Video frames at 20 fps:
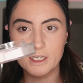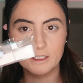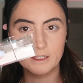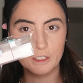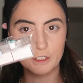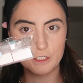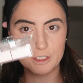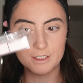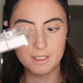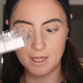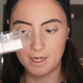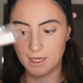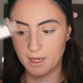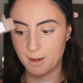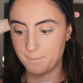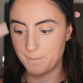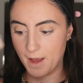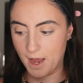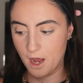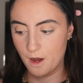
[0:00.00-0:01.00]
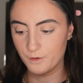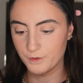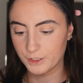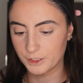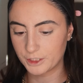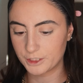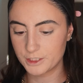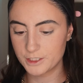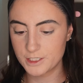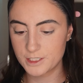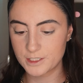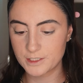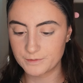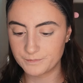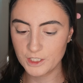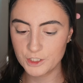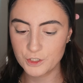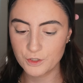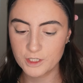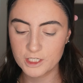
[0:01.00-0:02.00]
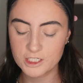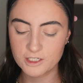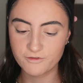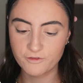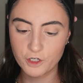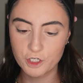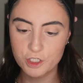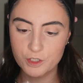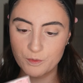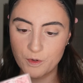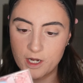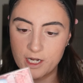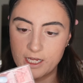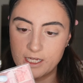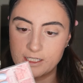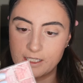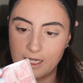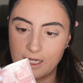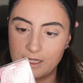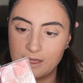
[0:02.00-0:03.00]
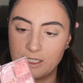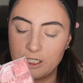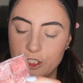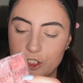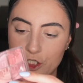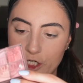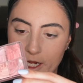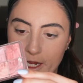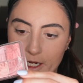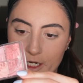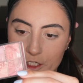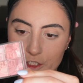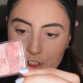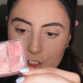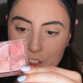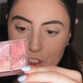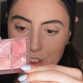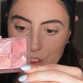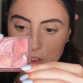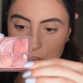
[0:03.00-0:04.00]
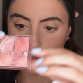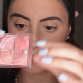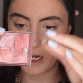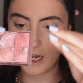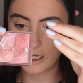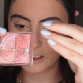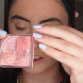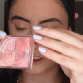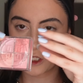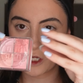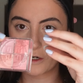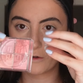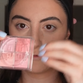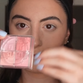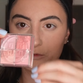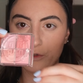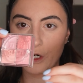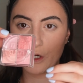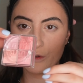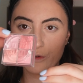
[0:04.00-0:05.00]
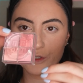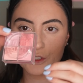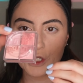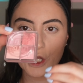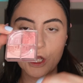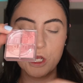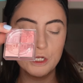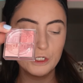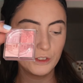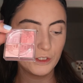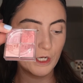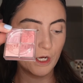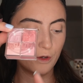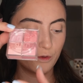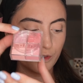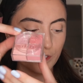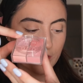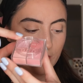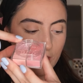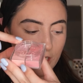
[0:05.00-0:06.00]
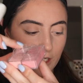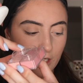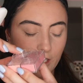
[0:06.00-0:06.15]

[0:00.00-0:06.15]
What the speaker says: like they're setting powders. So this first one is in the shade 2. It has a lot of rose tones in